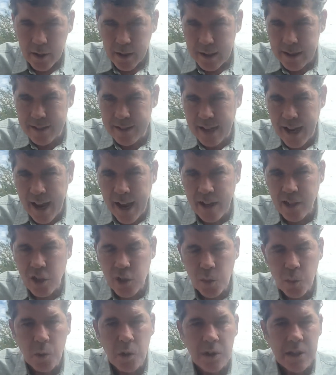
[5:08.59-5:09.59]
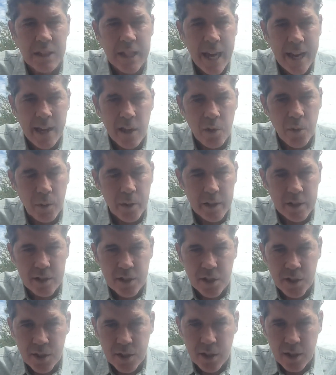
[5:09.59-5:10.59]
its actual
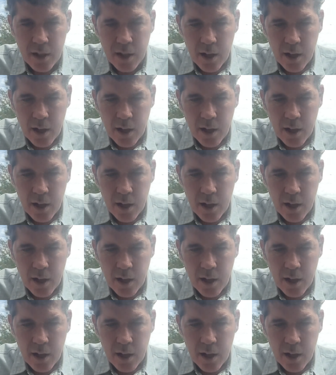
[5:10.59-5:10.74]
language.